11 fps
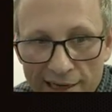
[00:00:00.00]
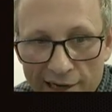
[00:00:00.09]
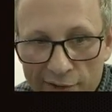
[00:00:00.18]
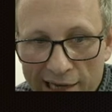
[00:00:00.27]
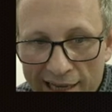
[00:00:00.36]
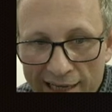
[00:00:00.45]

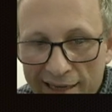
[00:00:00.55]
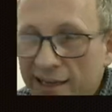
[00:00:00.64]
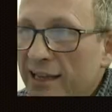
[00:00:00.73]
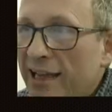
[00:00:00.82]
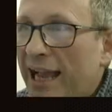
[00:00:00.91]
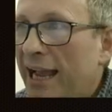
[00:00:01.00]
Okay?
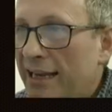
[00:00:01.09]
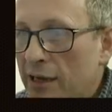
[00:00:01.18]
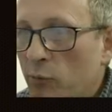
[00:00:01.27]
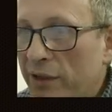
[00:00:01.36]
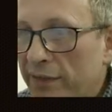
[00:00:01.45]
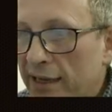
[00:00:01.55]
and
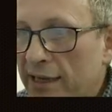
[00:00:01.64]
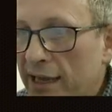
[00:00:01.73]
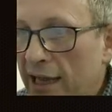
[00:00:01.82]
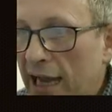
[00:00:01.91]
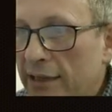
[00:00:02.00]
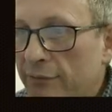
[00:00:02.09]
within
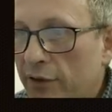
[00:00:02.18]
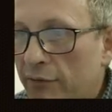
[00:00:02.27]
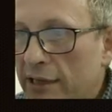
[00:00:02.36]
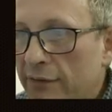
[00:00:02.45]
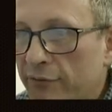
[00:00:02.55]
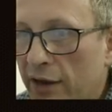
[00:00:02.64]
a
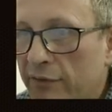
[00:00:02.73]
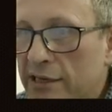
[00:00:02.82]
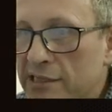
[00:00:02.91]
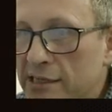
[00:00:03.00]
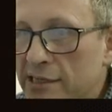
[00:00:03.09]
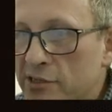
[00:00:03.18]
very,
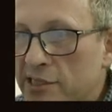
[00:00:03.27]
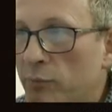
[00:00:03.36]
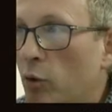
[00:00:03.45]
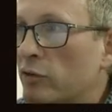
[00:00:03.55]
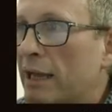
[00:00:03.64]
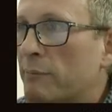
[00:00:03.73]
very
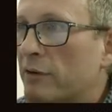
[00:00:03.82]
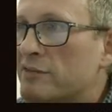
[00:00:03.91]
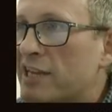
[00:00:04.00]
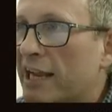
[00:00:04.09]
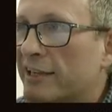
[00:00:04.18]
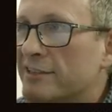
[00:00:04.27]
small number of
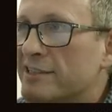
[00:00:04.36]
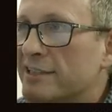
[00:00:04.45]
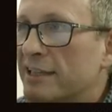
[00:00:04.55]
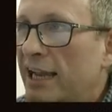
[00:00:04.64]
seconds,